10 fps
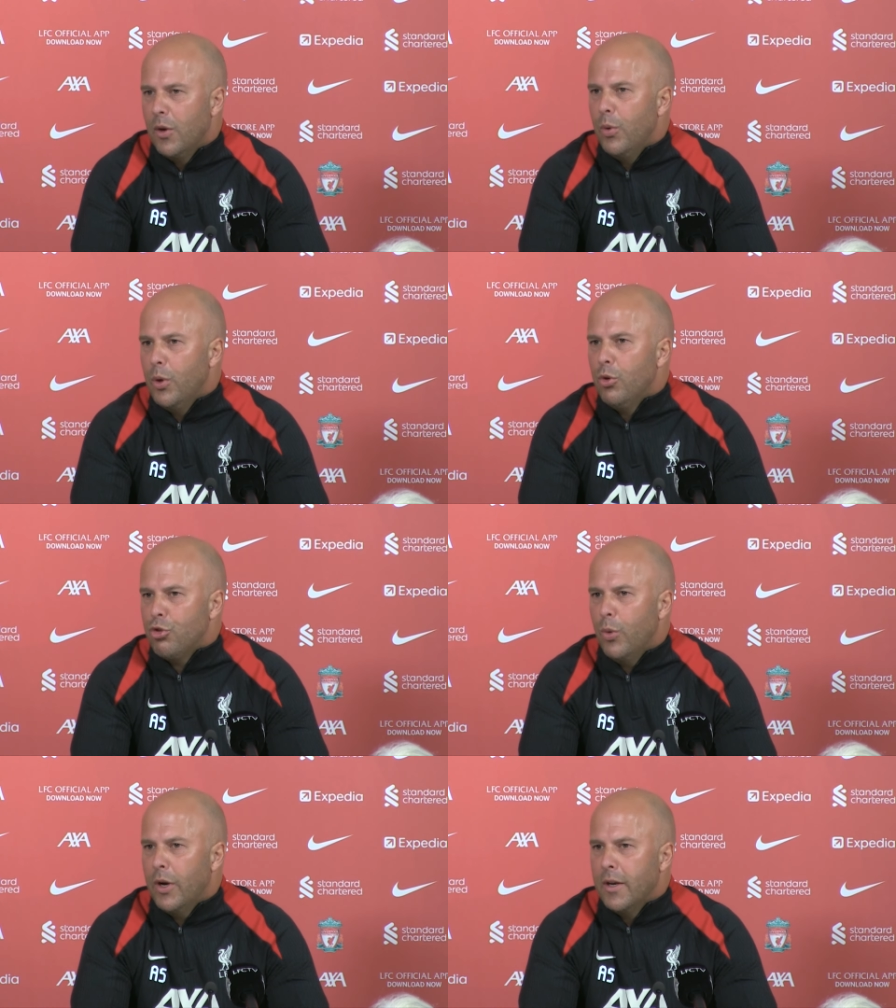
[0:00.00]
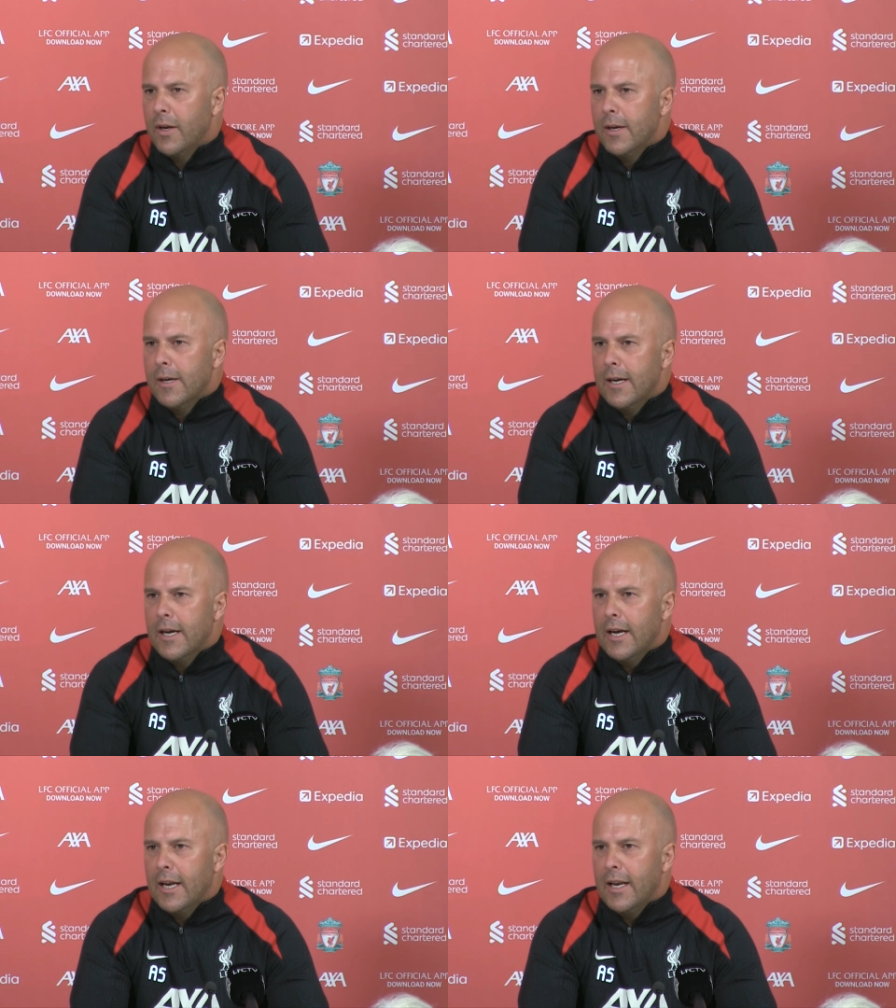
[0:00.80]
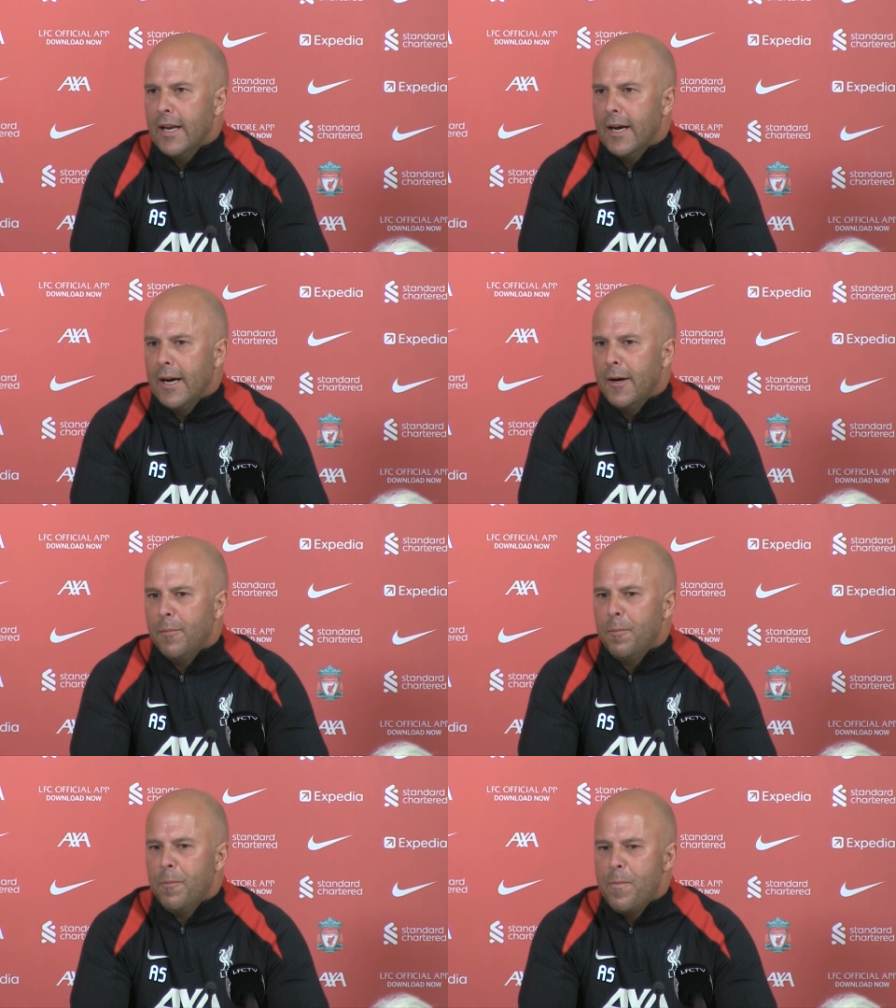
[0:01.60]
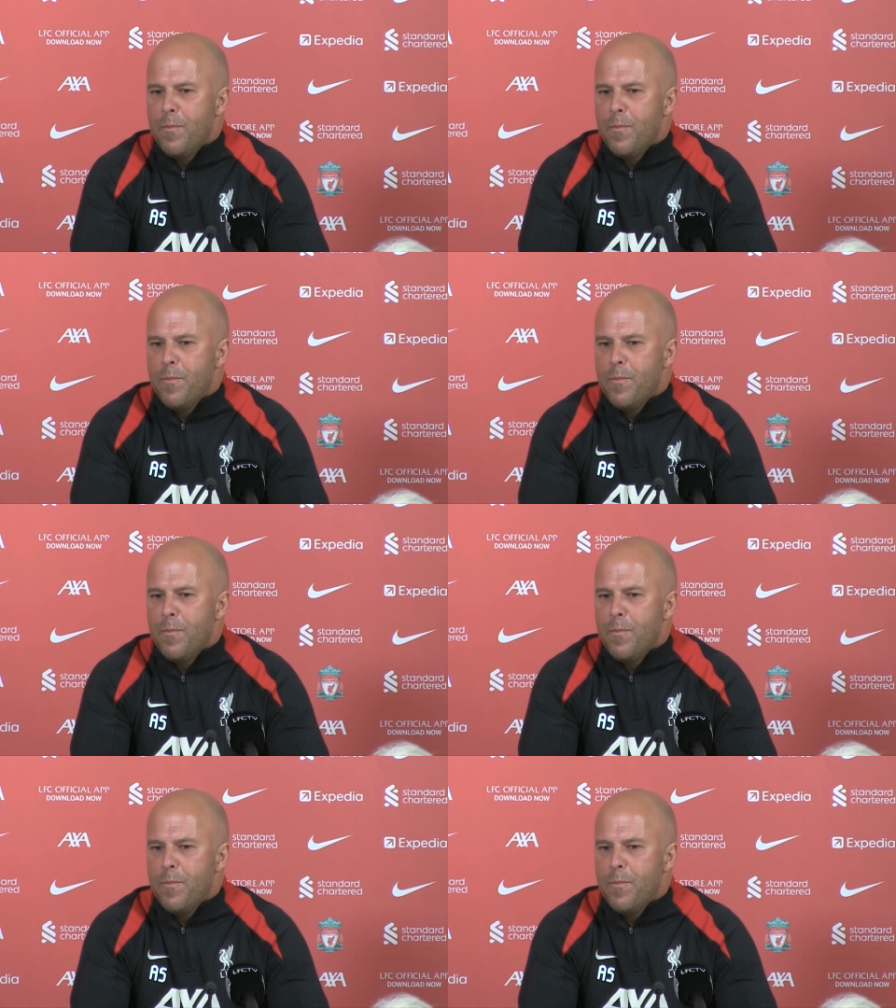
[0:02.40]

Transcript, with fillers: real good squad, and um,